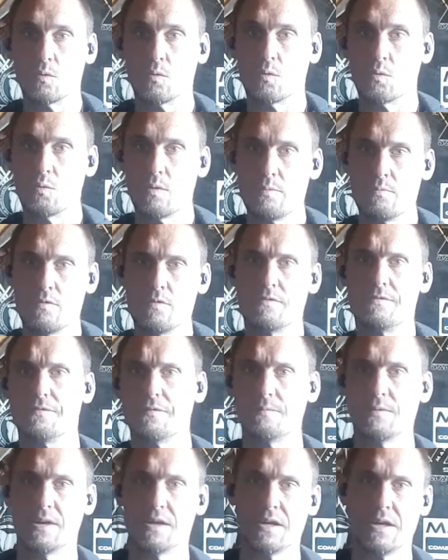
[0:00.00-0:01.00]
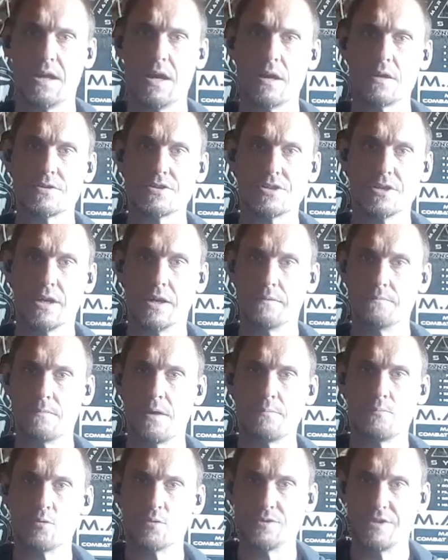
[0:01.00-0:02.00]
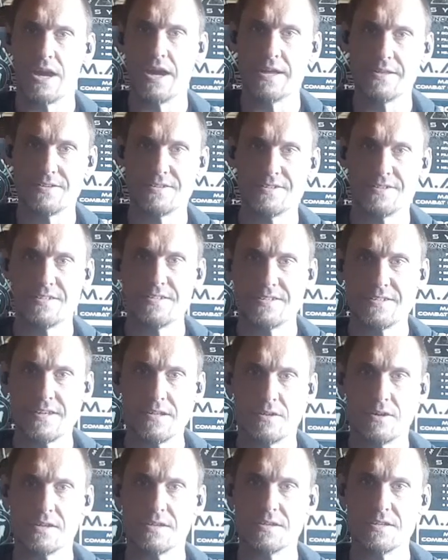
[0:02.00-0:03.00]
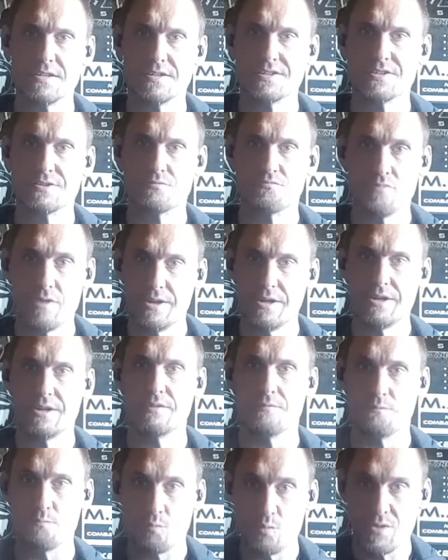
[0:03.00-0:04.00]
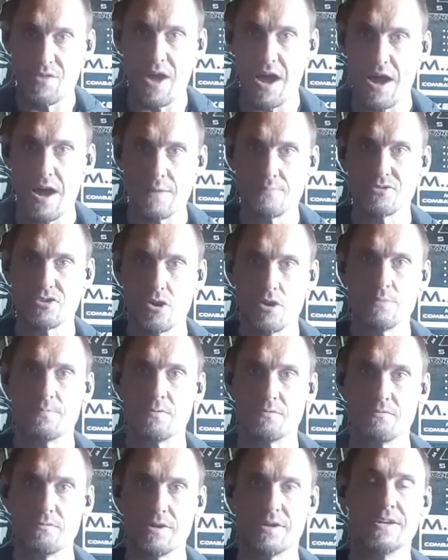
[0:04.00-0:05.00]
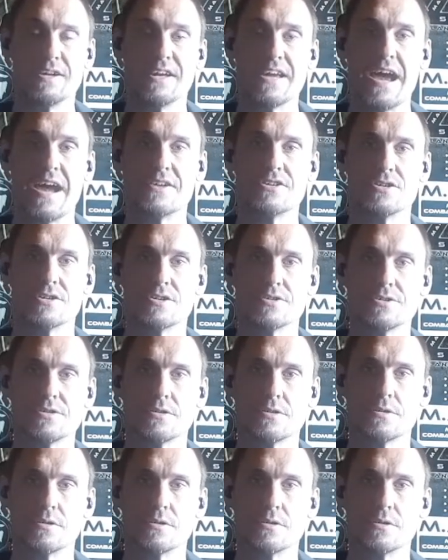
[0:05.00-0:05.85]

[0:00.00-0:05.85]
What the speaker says: we move from the couch, and Mum or Dad sits there like this, with arms open, ready to catch us.